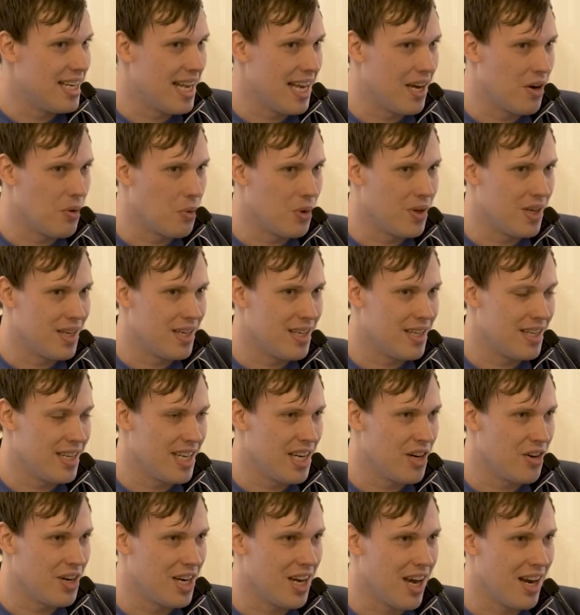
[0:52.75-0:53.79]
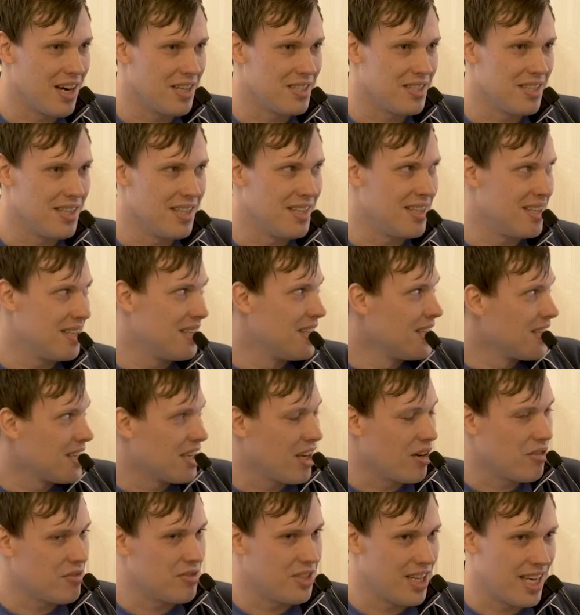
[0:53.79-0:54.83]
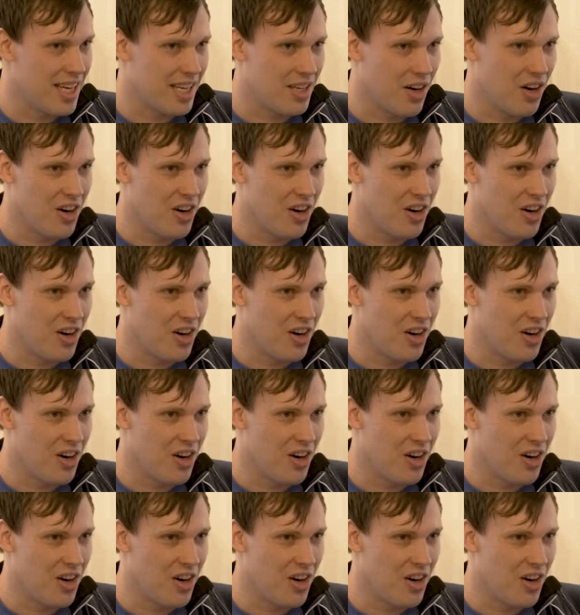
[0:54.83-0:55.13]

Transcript: down when Erie got us in the GovTech